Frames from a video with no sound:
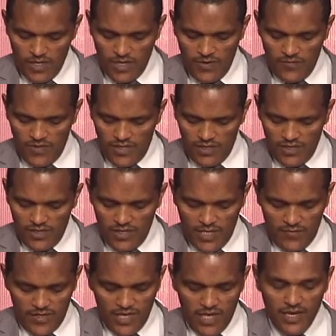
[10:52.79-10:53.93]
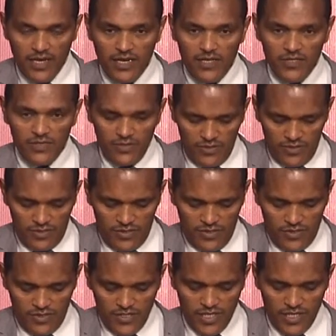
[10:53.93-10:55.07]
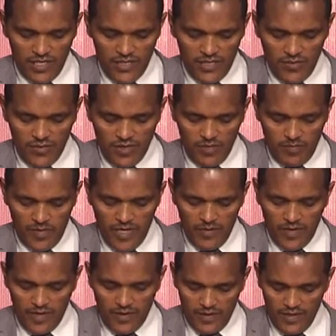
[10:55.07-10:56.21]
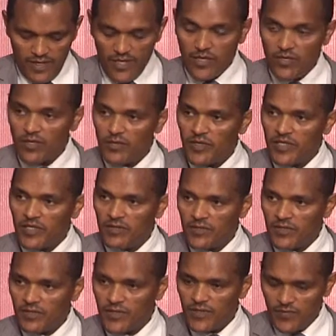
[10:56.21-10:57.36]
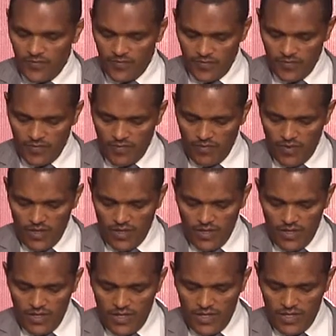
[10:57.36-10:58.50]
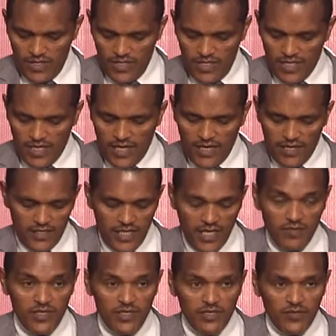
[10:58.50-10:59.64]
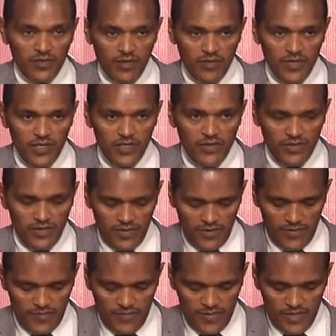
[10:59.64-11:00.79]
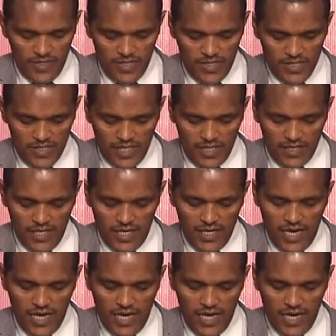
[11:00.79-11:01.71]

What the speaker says: Investing in African current youth generation will pay back in economic terms. Still, there are segments of communities that lack